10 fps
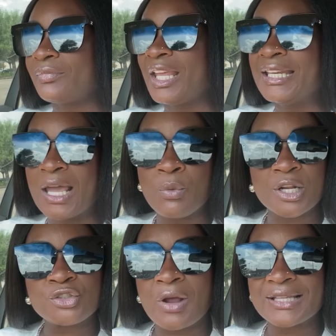and they want
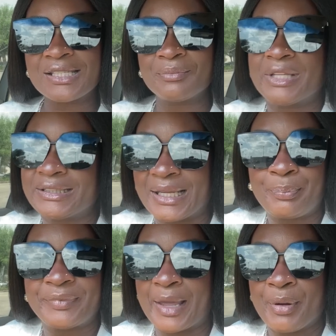to try something that,
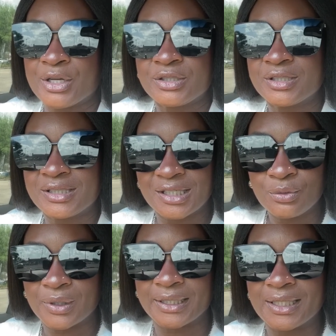that that person's
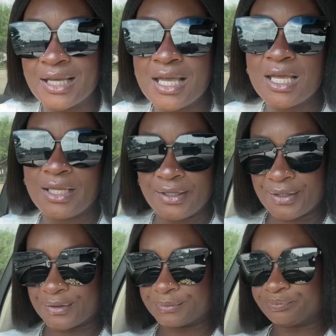doing, you
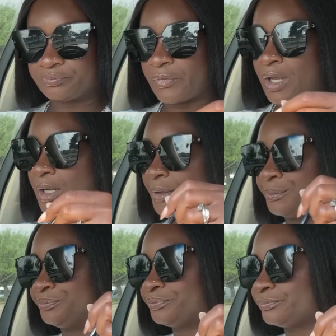know.
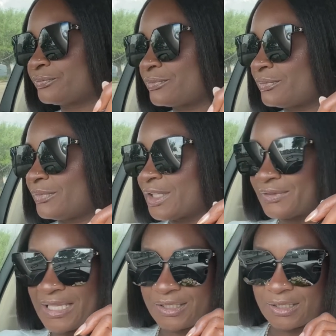Um,
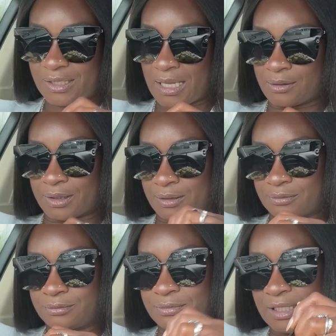that's just, I don't know.
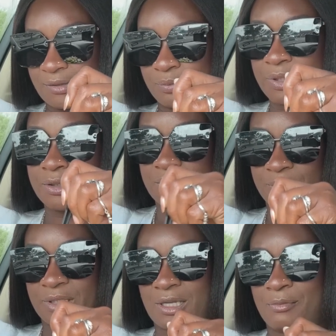That's weird to
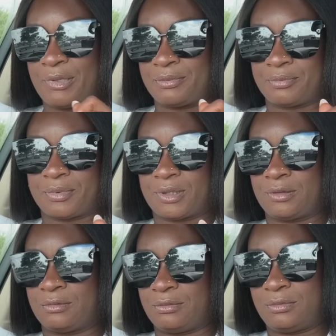me how people be
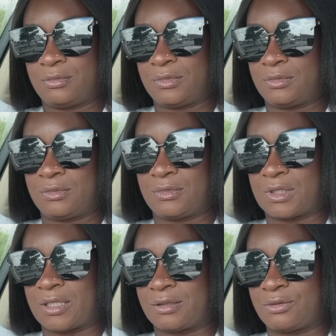
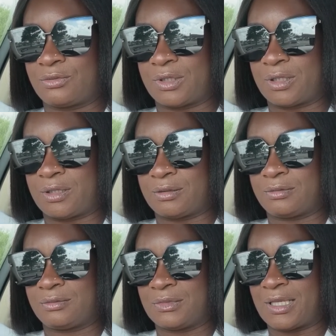like doing that.
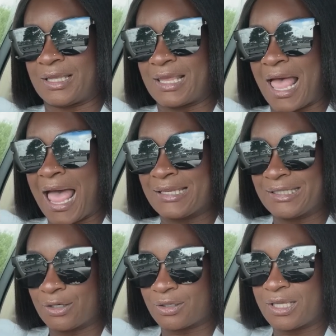Like, I
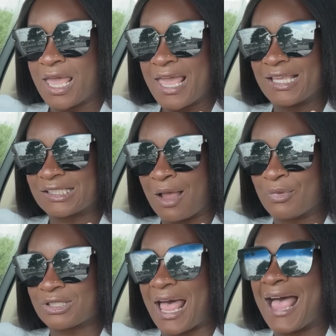literally, it's
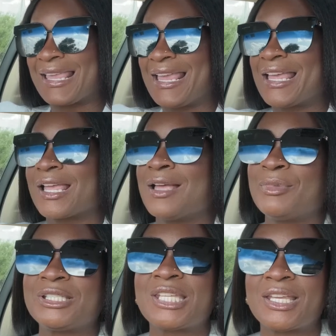almost like I can't come
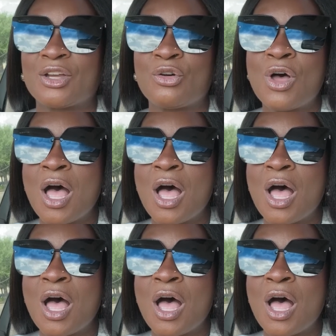and tell,